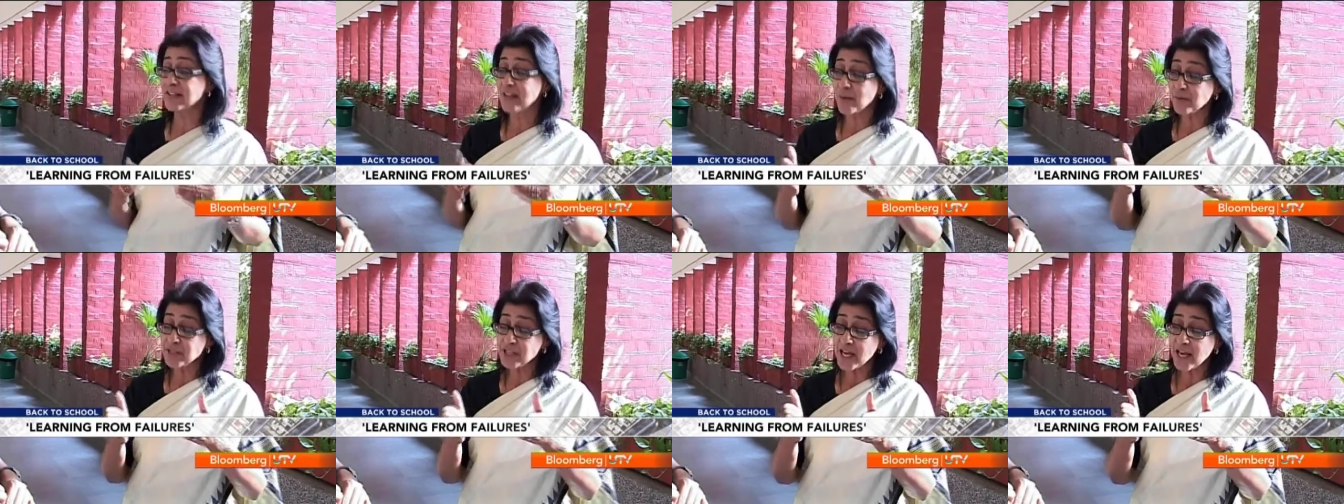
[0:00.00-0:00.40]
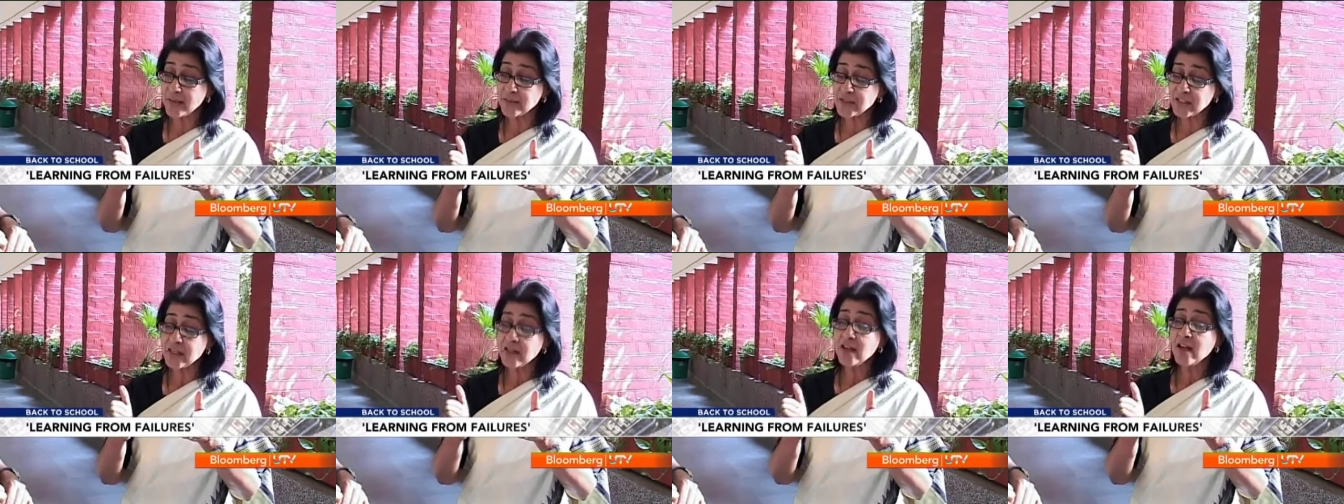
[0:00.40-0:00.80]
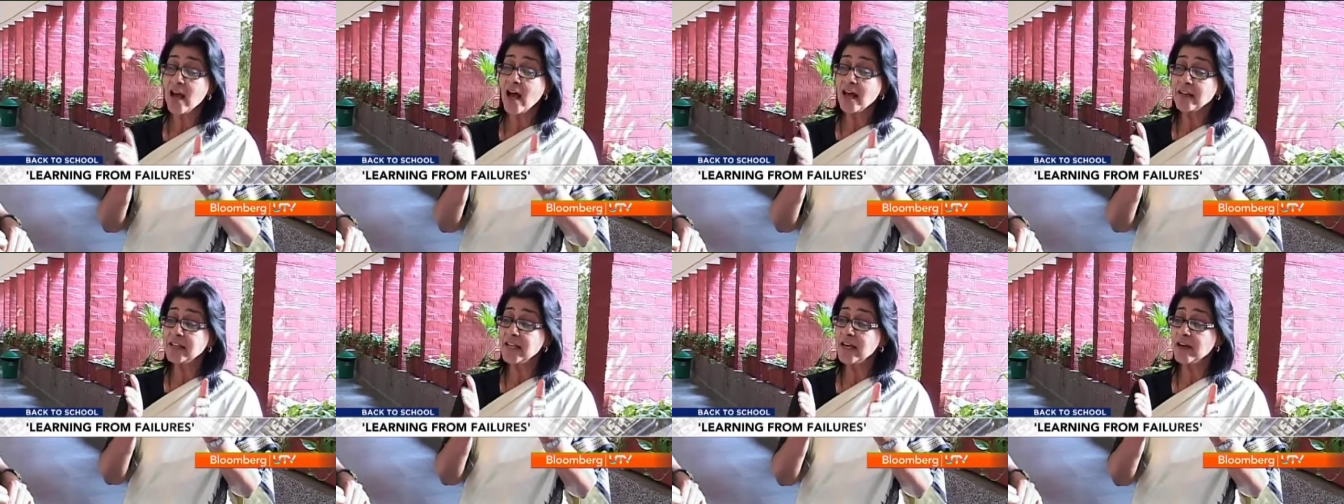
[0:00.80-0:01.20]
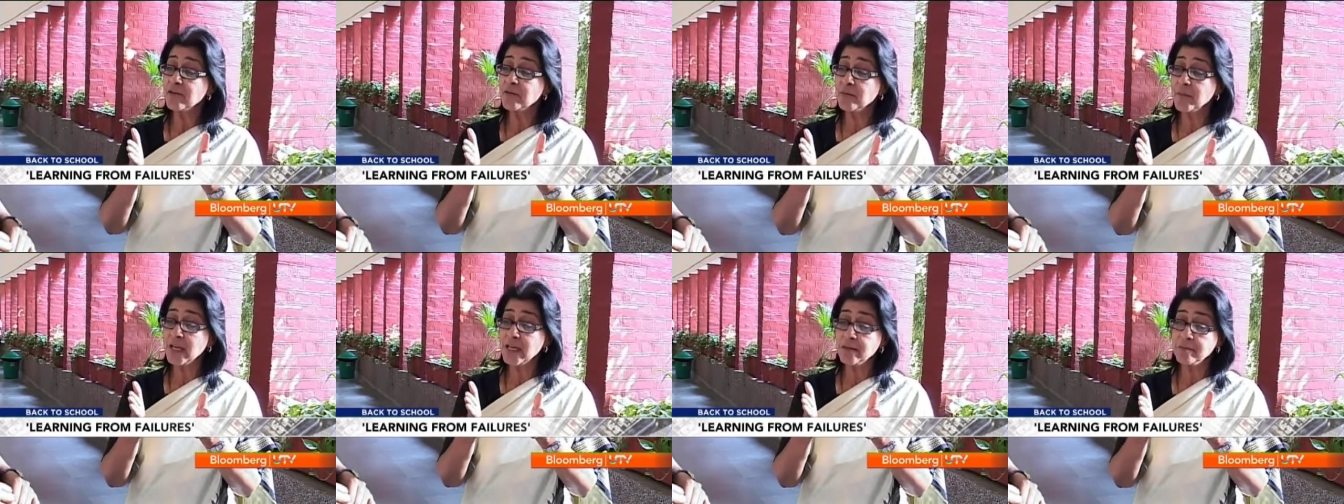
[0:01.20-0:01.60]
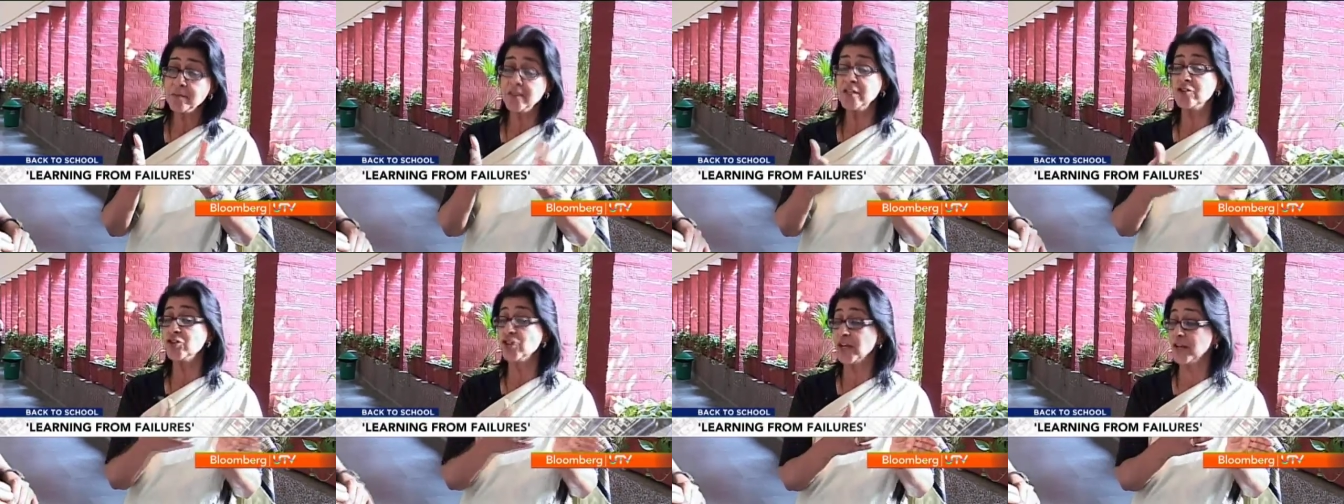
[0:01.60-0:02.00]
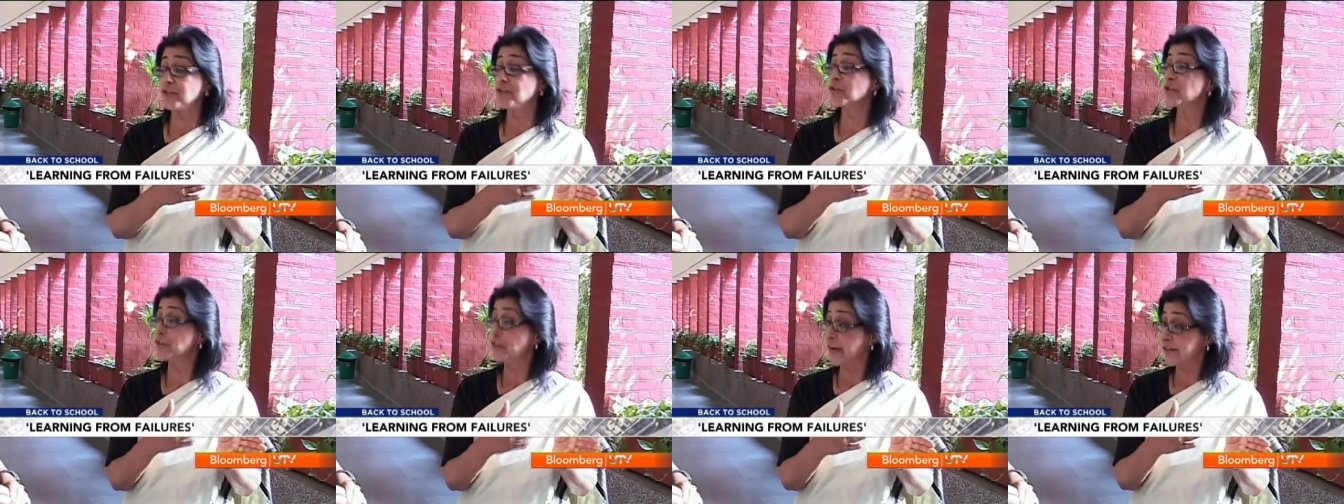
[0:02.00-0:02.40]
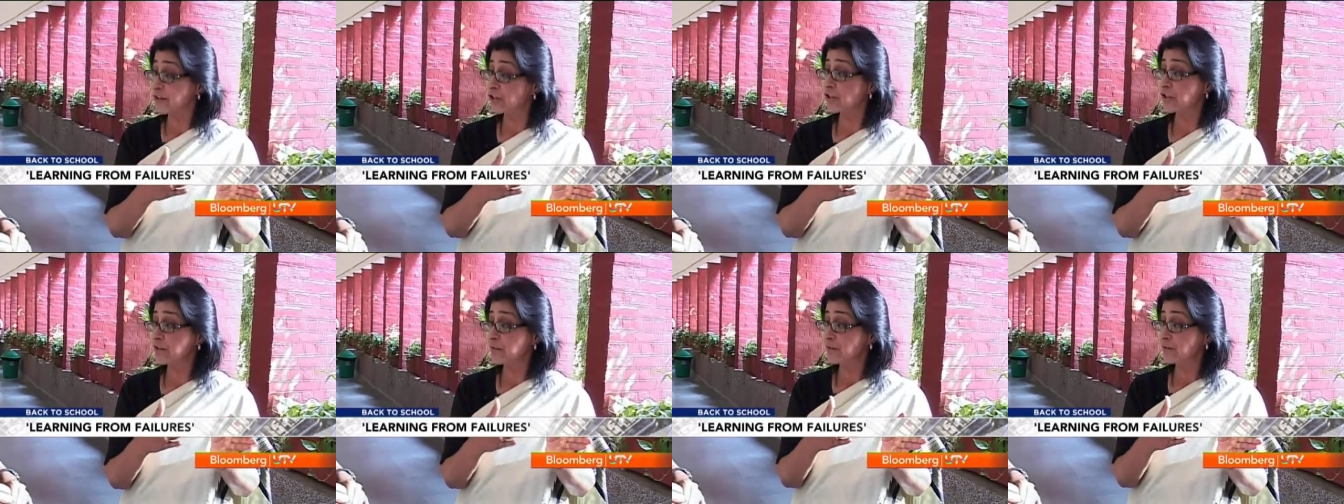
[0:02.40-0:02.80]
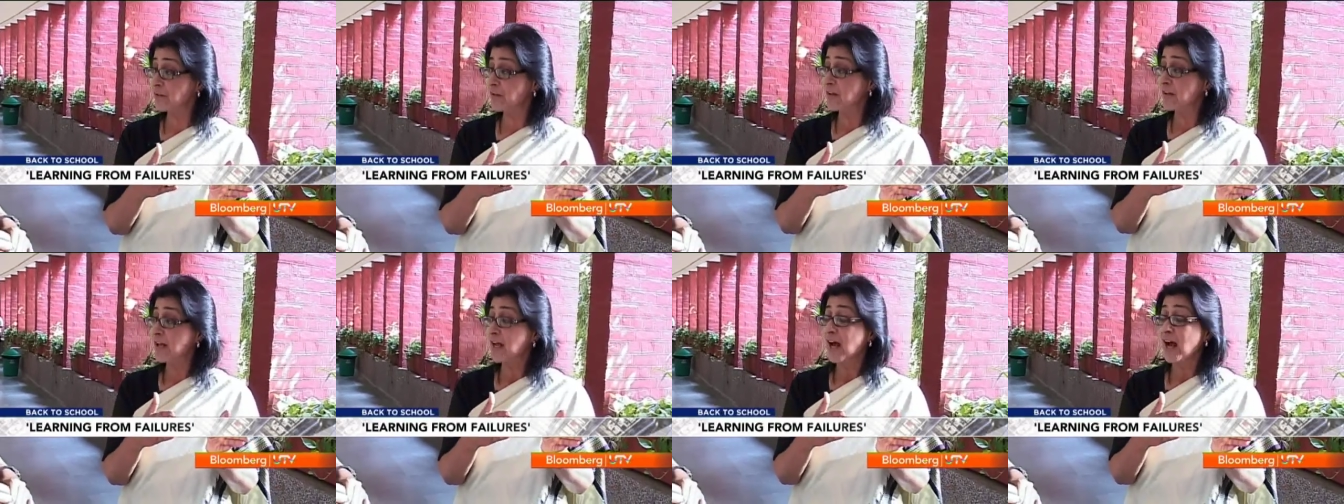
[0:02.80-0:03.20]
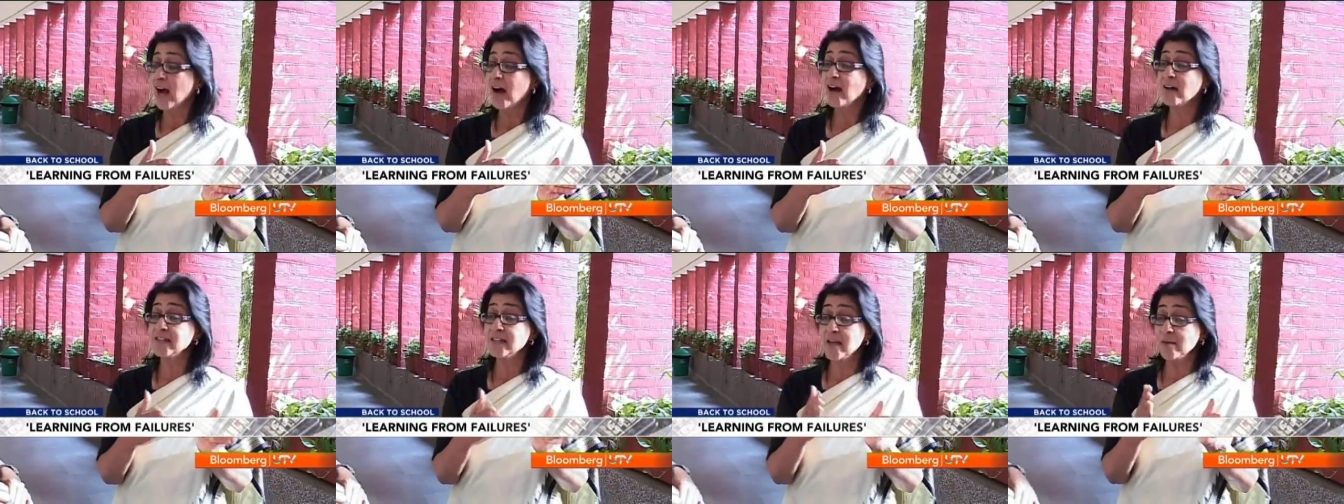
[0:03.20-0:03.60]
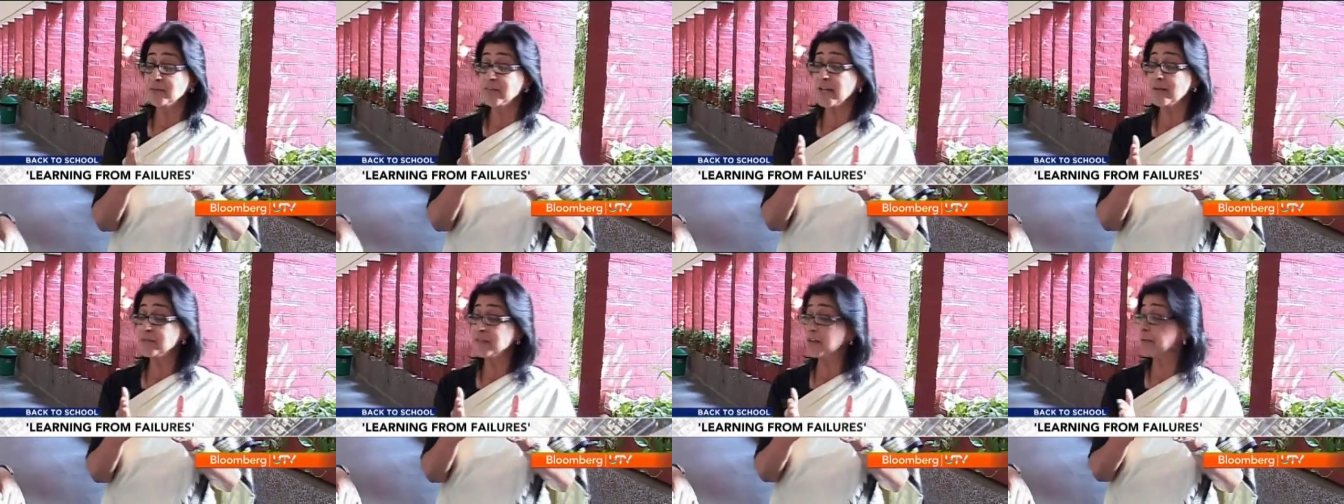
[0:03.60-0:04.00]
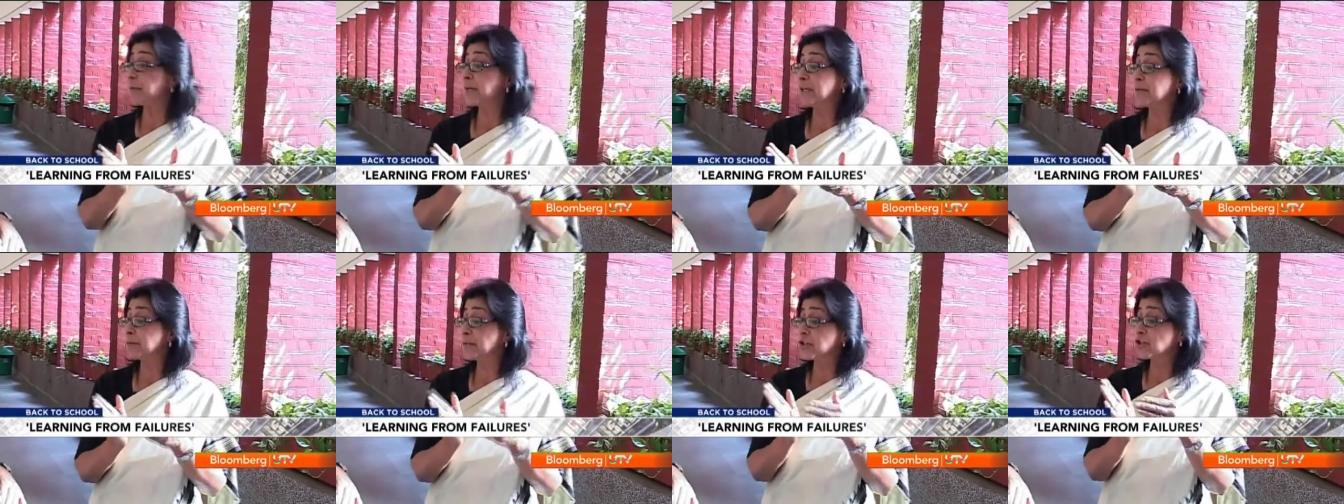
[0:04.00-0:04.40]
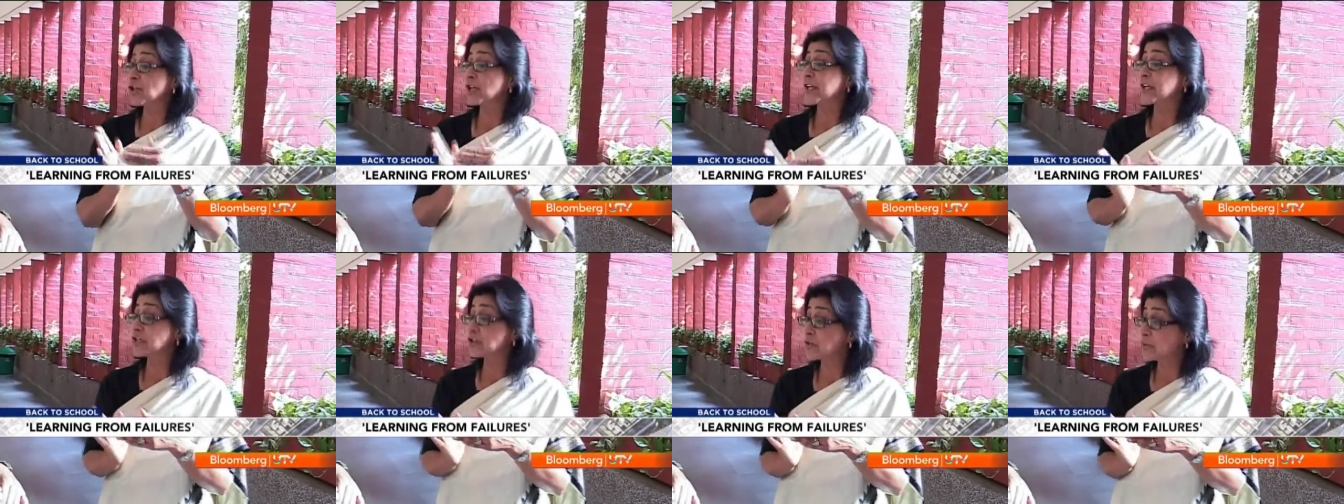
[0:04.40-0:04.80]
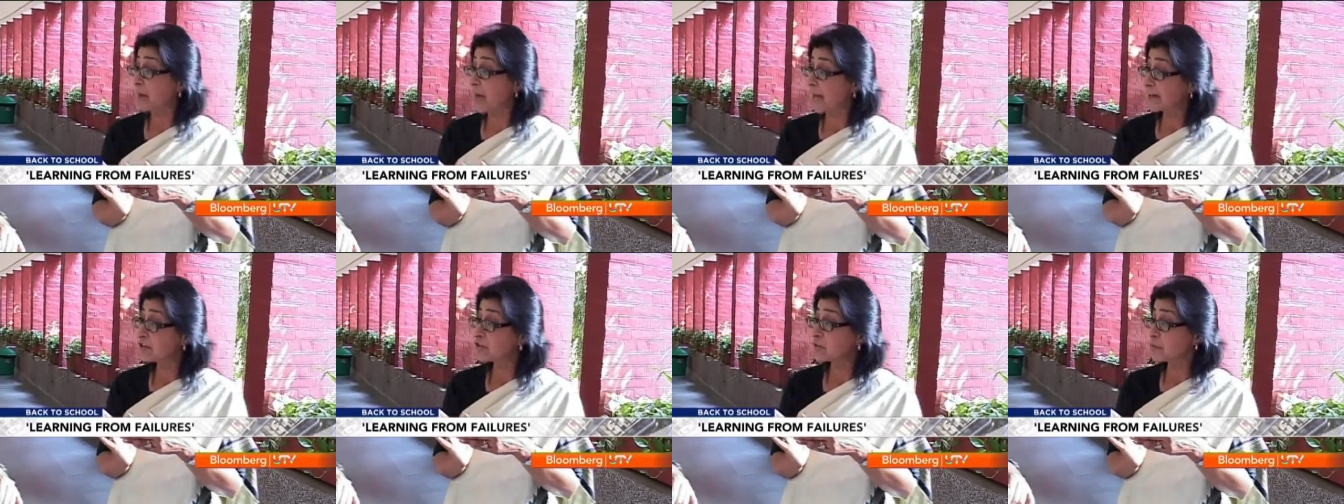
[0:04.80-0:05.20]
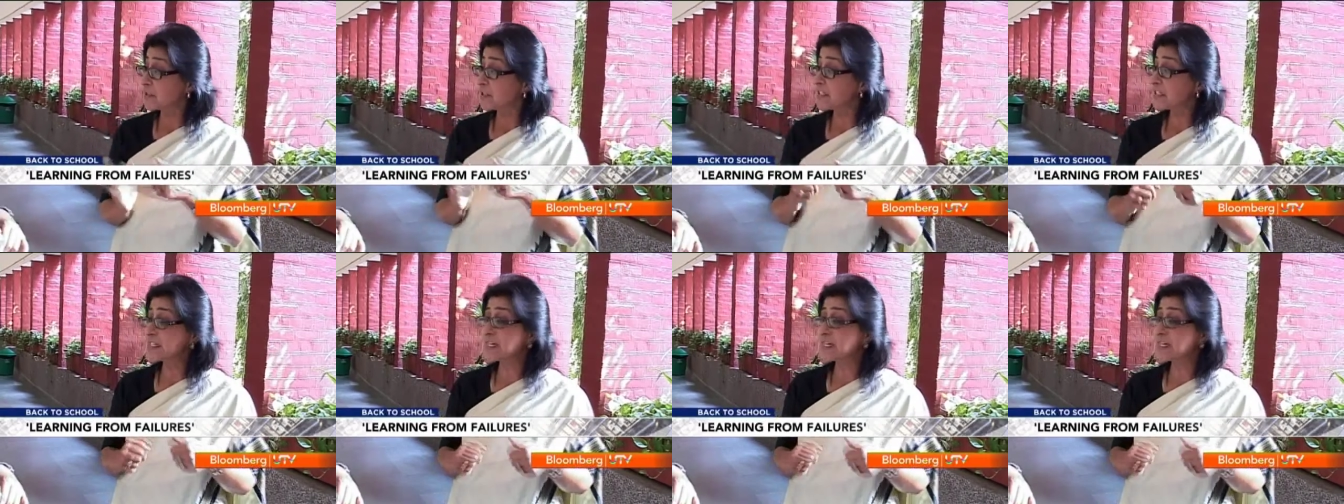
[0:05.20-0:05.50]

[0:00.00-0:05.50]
Sometimes they have made me change direction, uh, sometimes they made me change a management